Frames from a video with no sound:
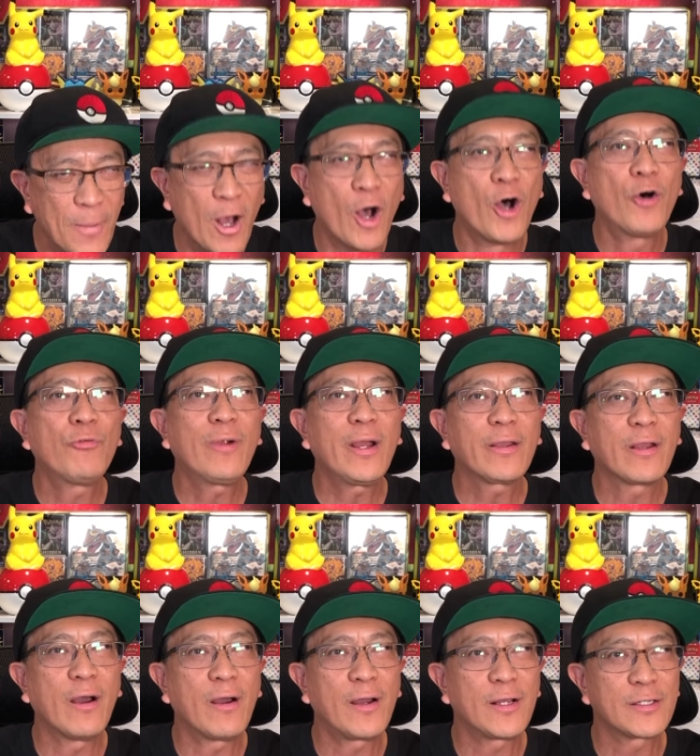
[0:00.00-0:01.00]
Alright
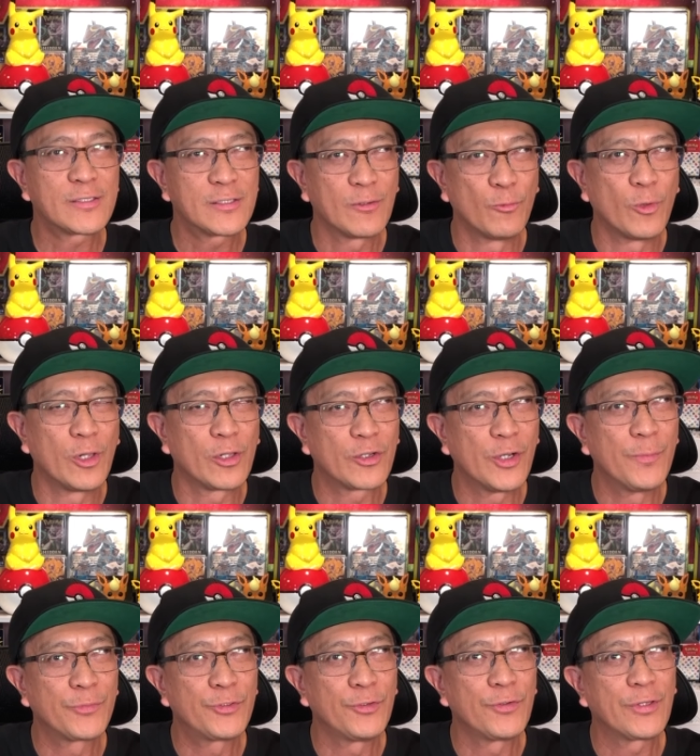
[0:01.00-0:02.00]
guys, welcome
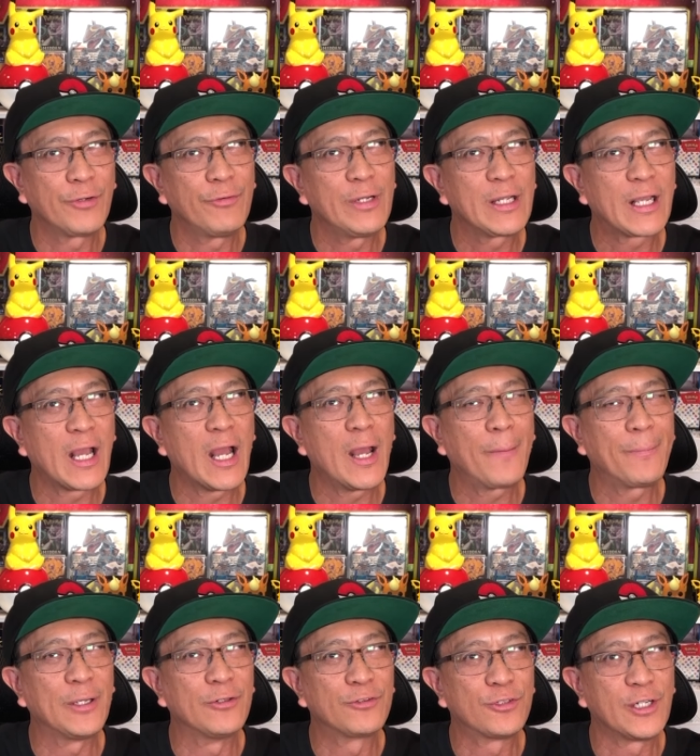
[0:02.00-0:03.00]
to the recap.
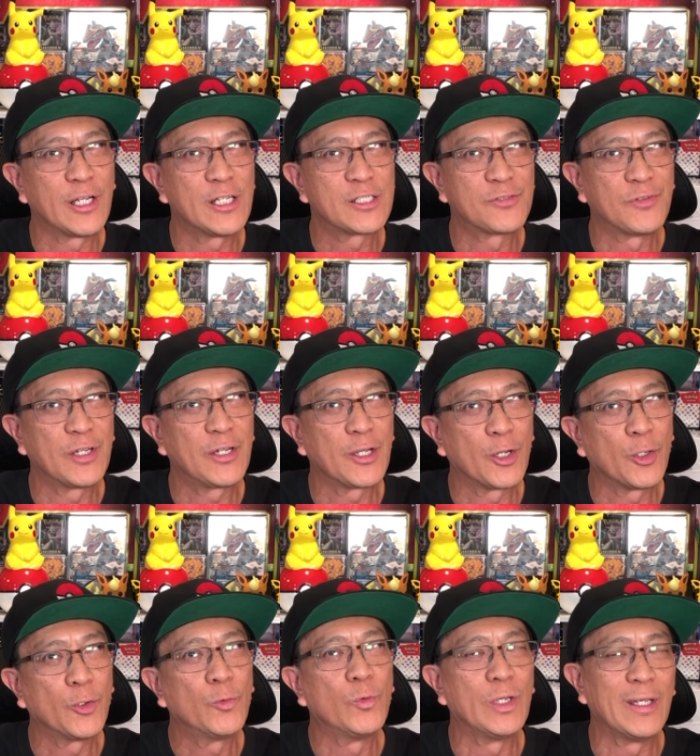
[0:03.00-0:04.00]
In today's
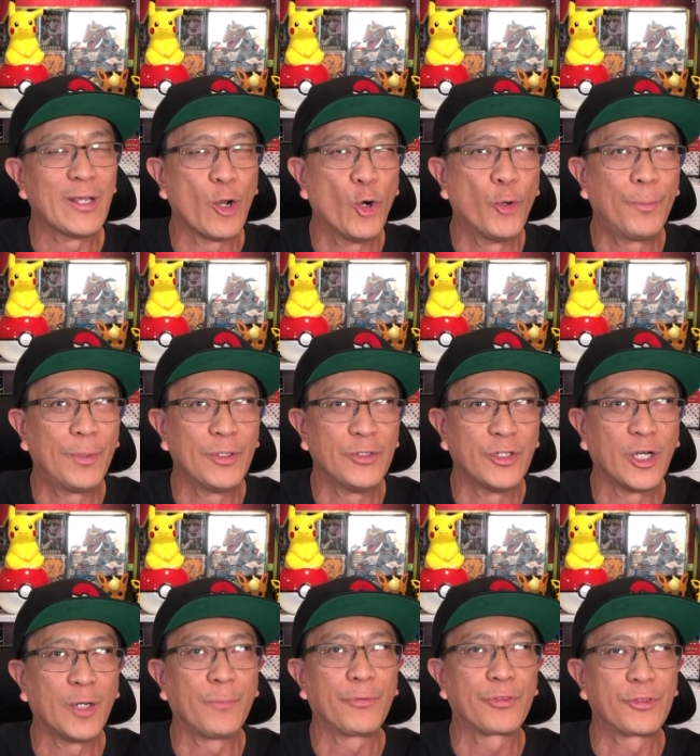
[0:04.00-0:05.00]
video, we opened
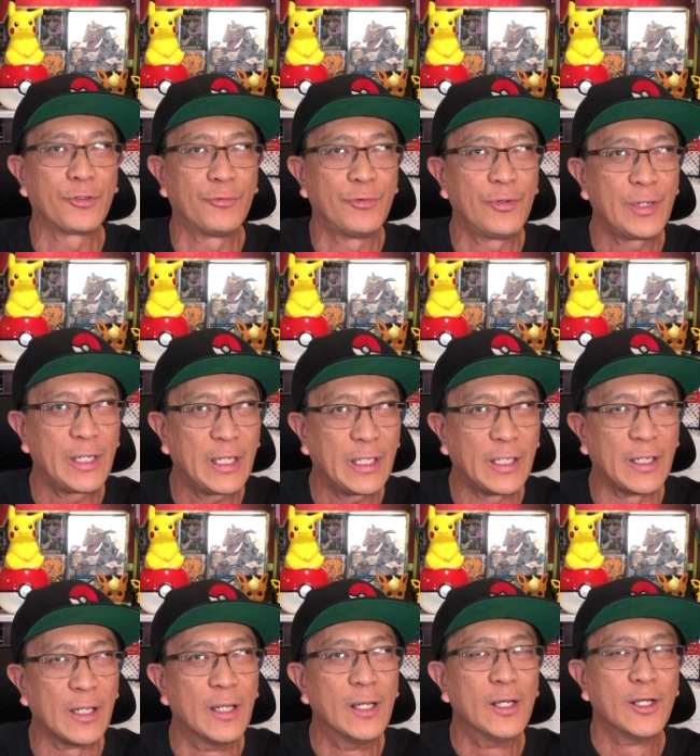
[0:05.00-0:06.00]
up
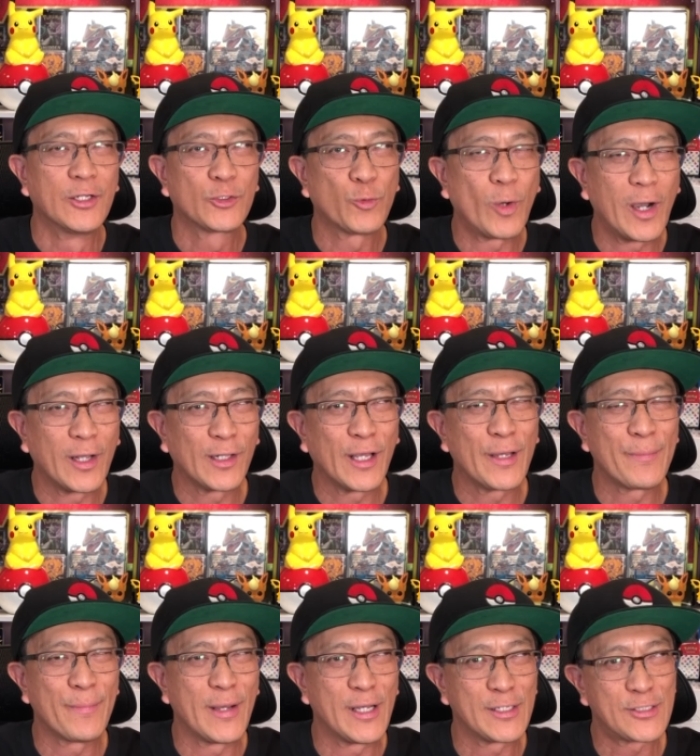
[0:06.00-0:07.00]
three Twilight
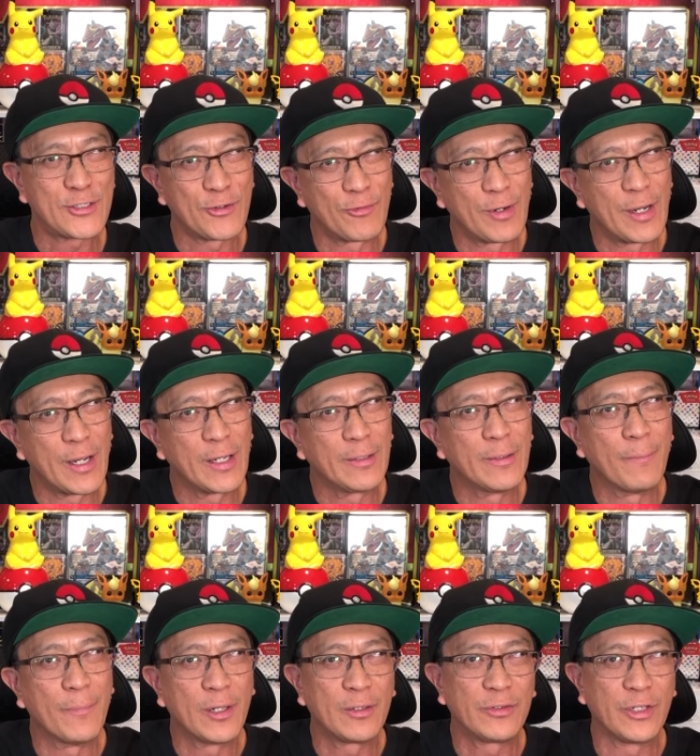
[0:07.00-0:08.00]
Masquerade
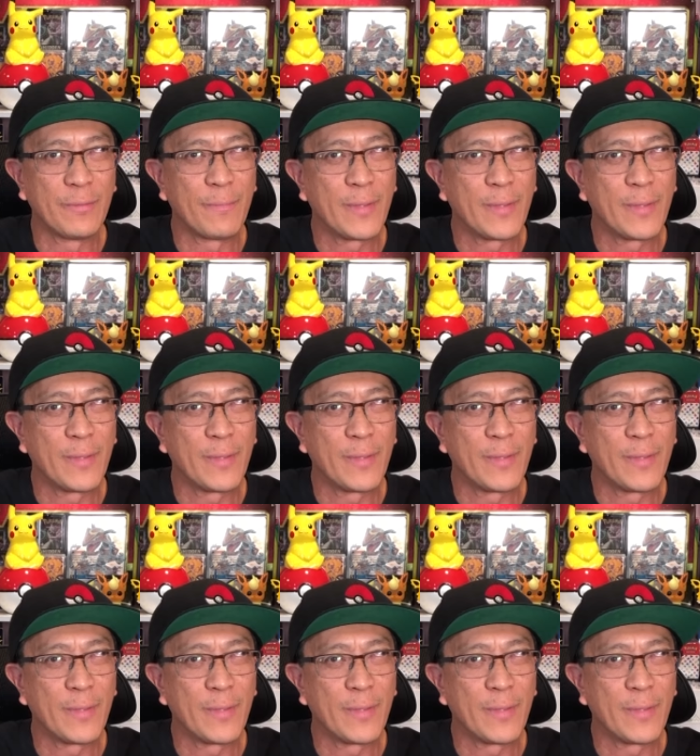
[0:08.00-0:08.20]
build and